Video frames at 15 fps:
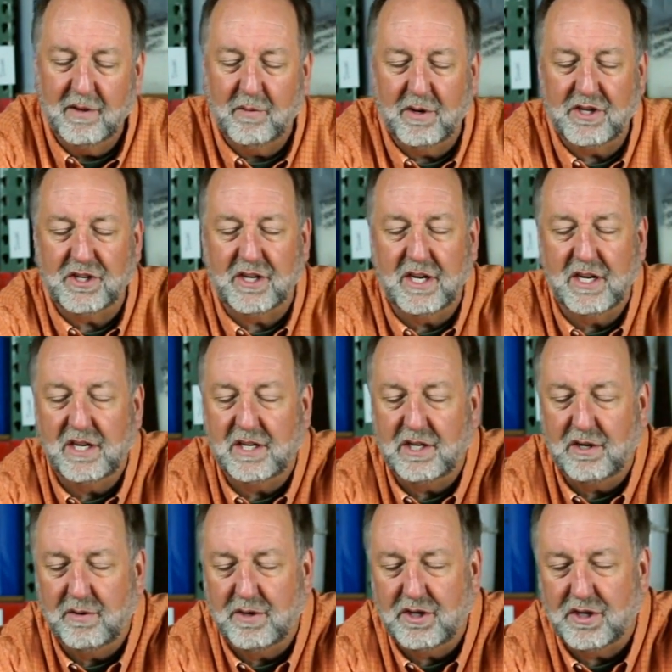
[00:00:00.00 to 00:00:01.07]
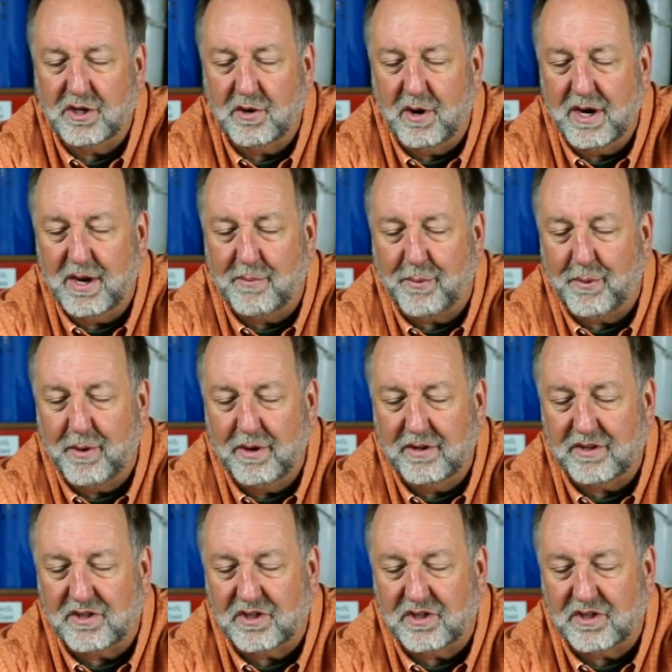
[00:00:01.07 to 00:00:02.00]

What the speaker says: What you're going to do is you're going to pour the